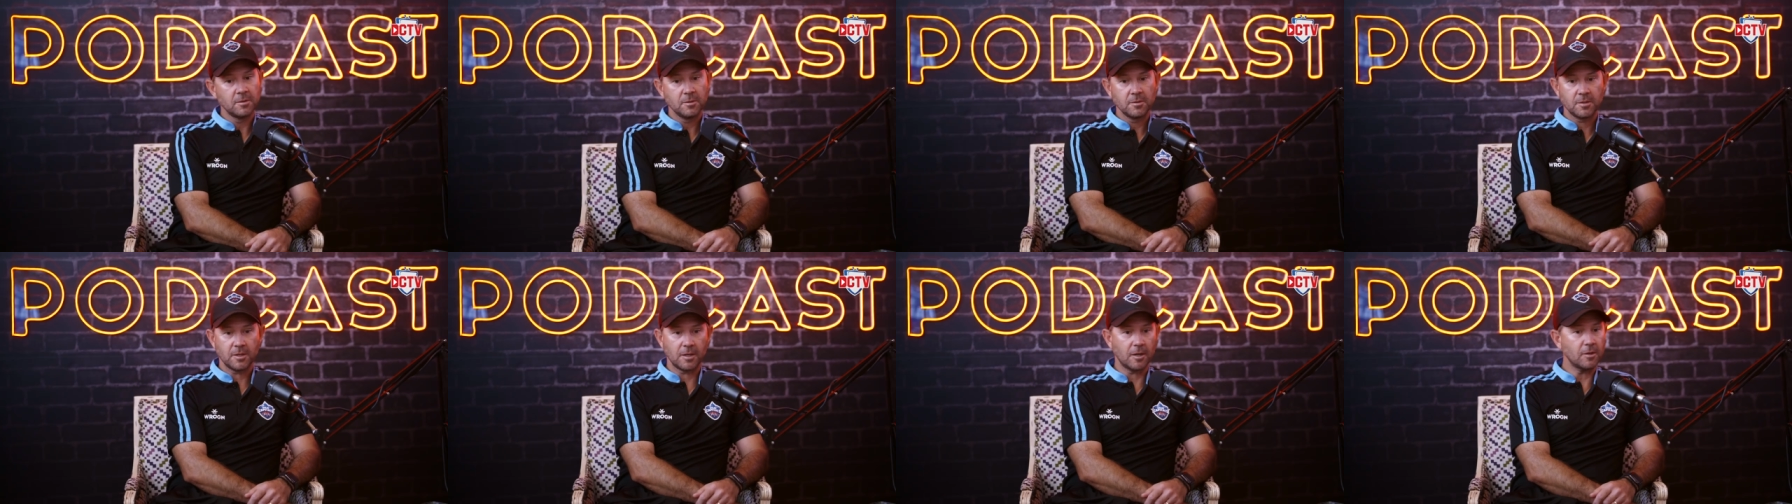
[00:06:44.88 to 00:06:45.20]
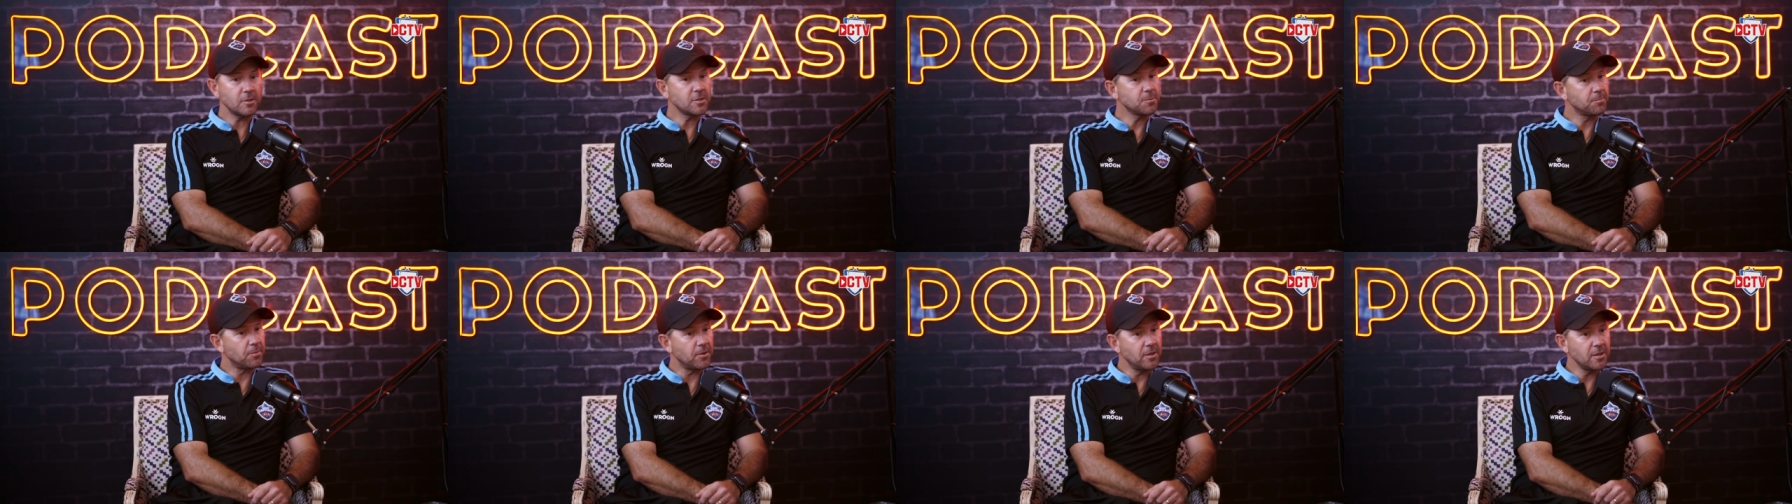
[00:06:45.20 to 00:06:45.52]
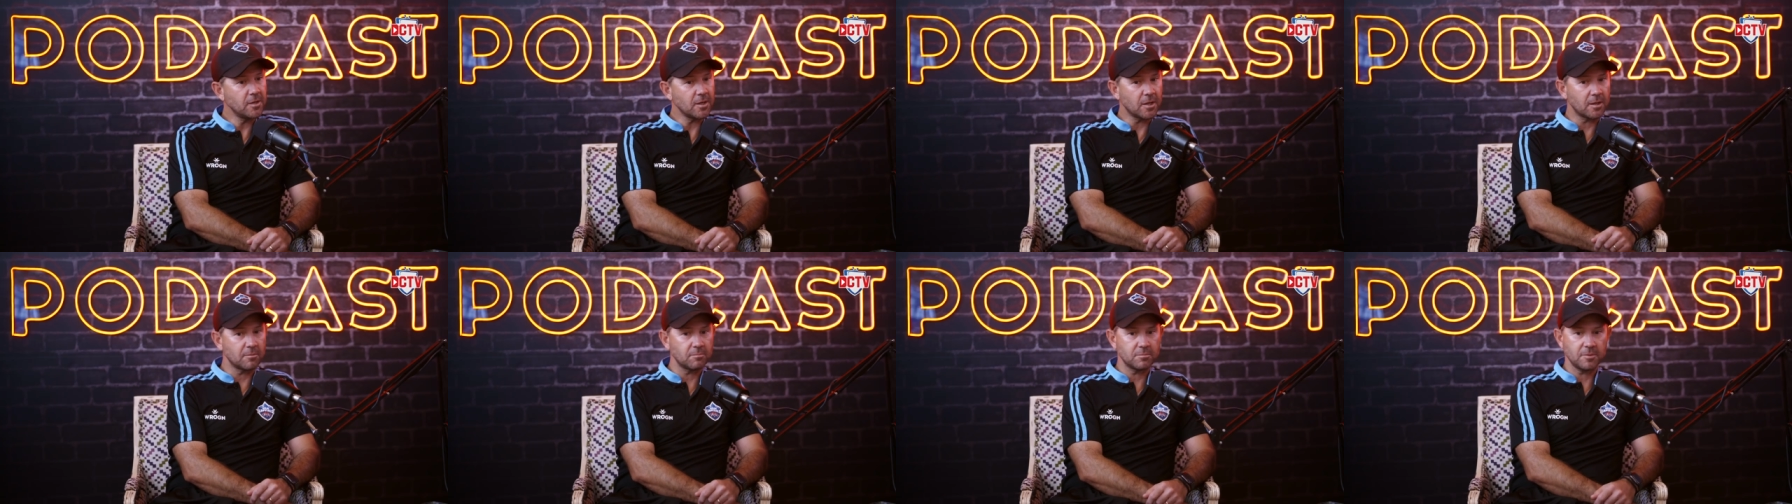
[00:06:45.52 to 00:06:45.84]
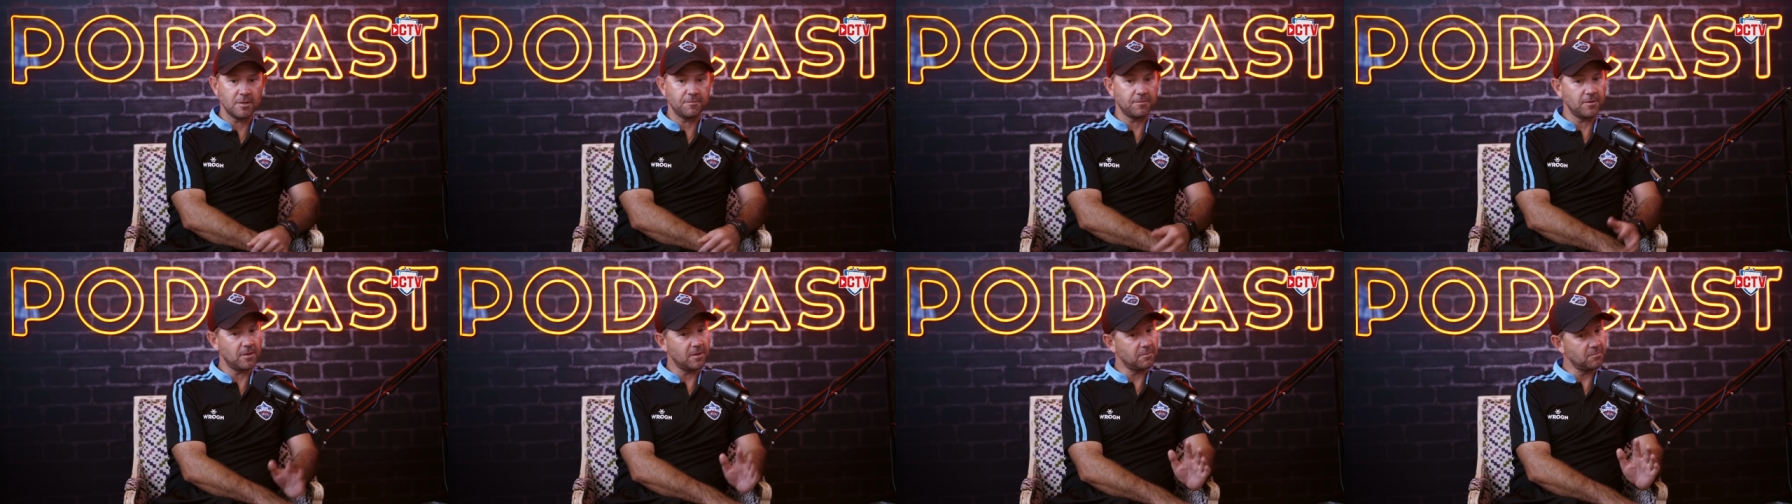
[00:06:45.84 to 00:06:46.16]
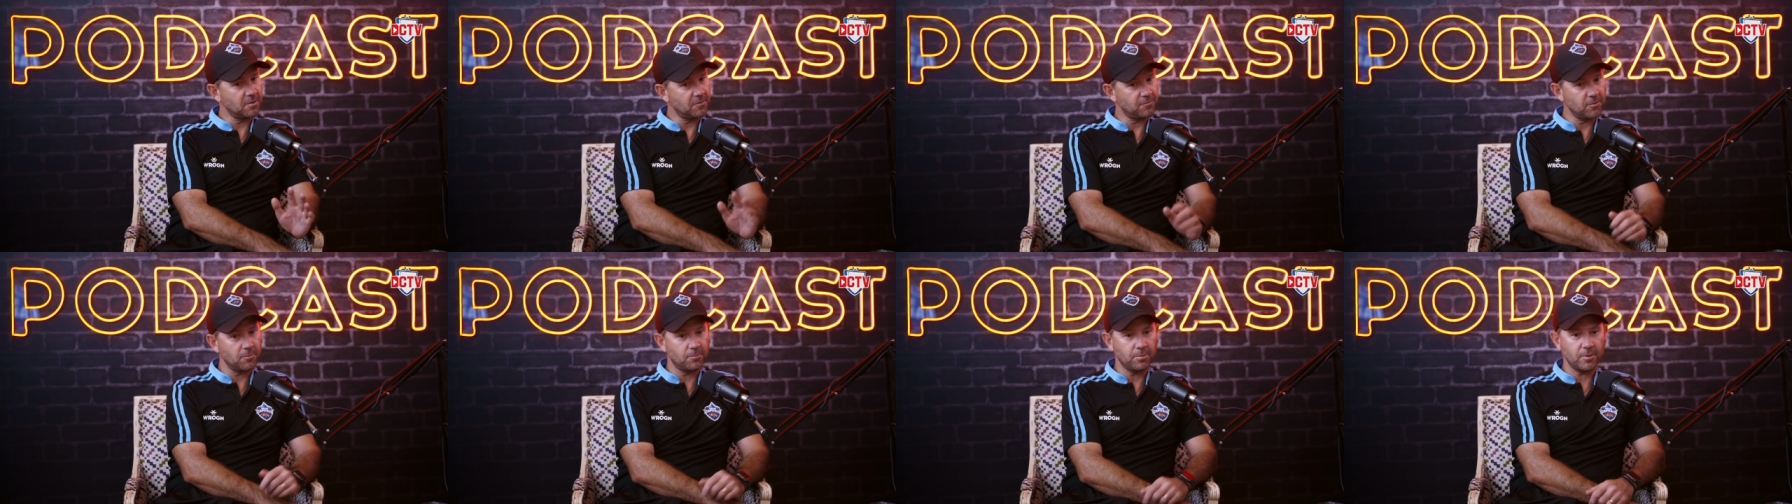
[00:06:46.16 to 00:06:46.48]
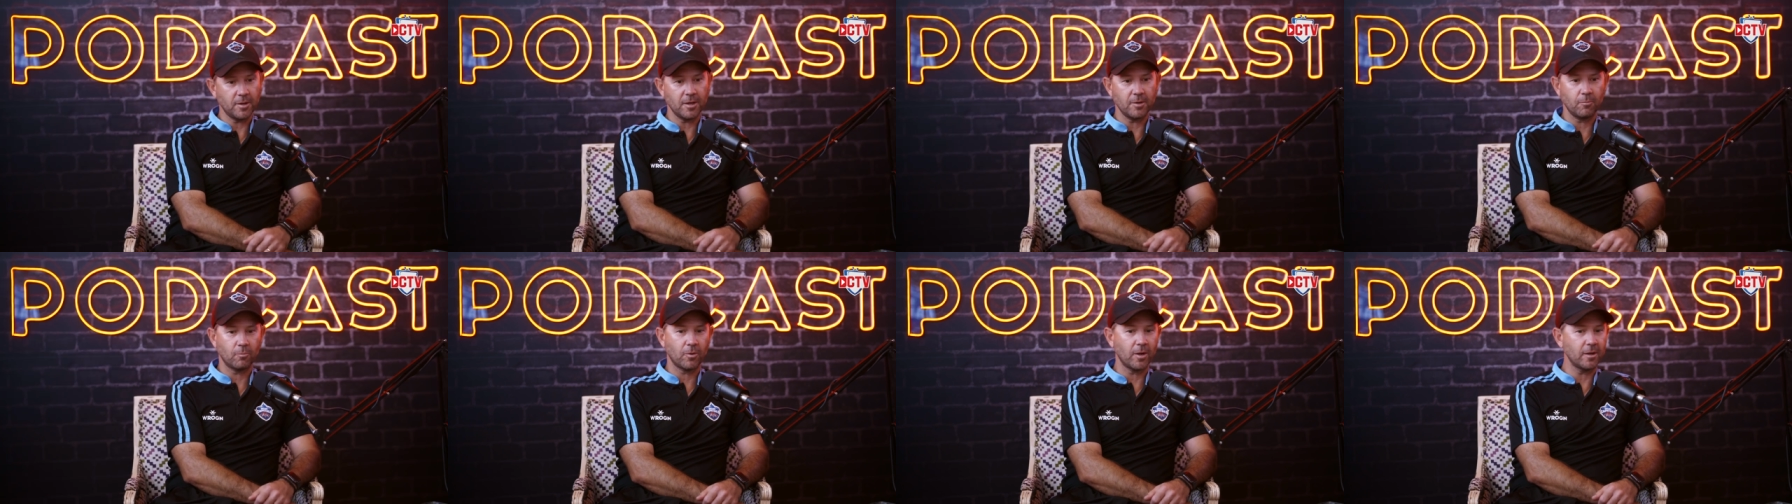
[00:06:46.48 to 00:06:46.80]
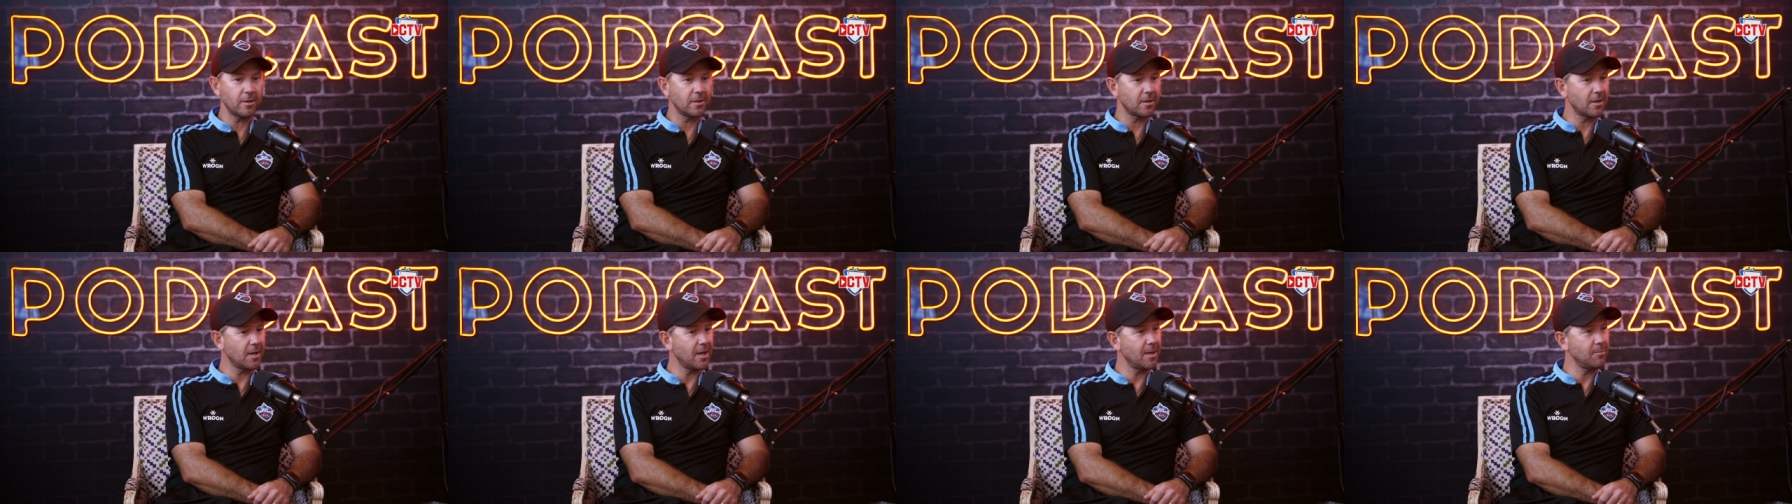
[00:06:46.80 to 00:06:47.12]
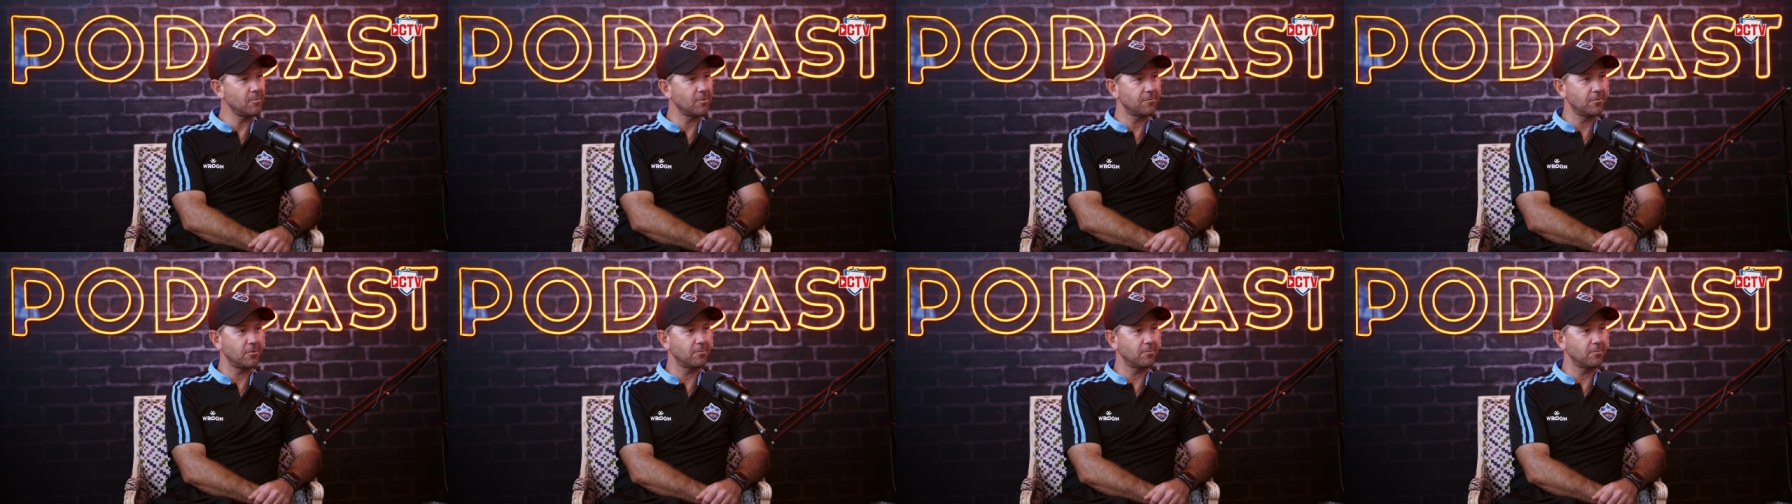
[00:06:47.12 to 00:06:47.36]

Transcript: you know, speak up. If you if you played one game,